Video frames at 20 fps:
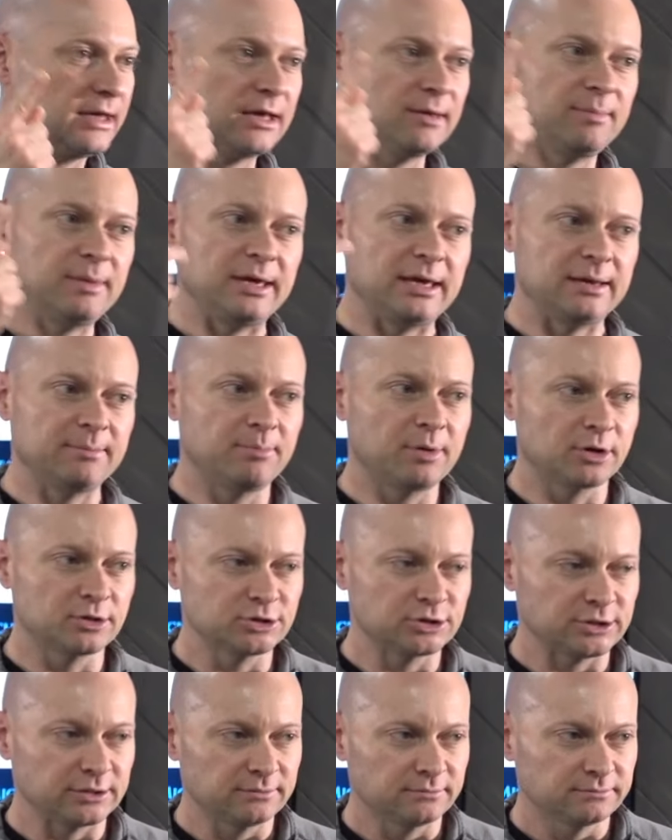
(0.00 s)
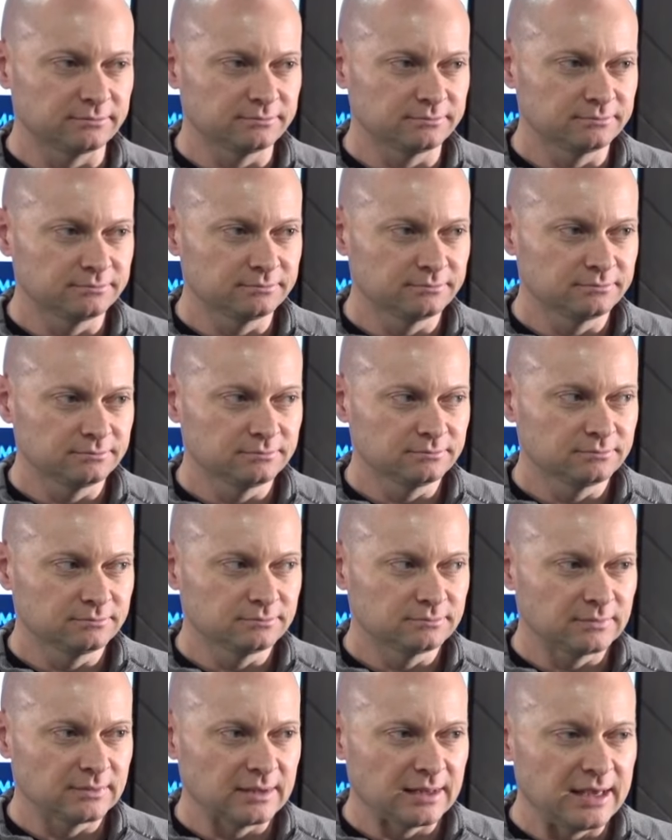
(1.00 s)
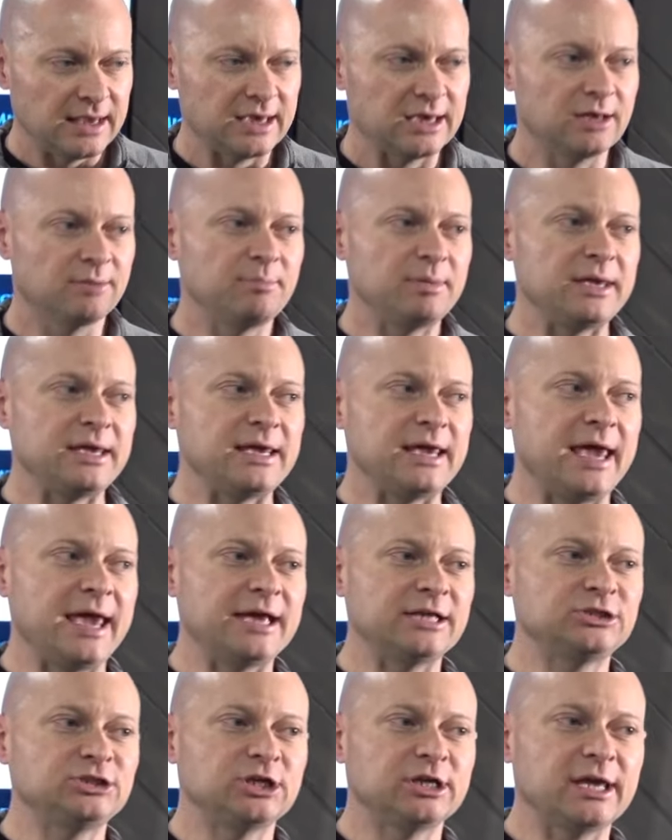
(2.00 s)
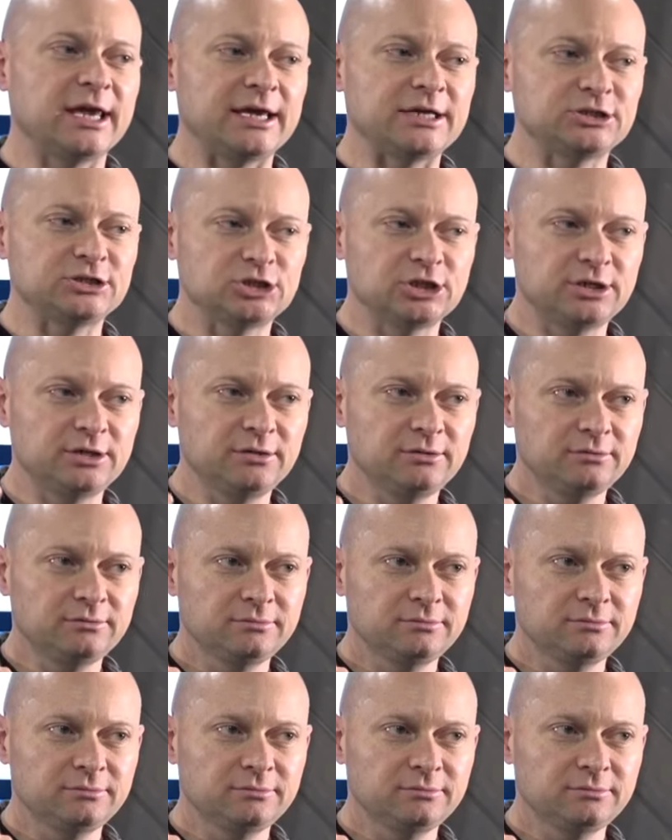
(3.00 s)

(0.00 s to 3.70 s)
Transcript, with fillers: could be in person. It could be education.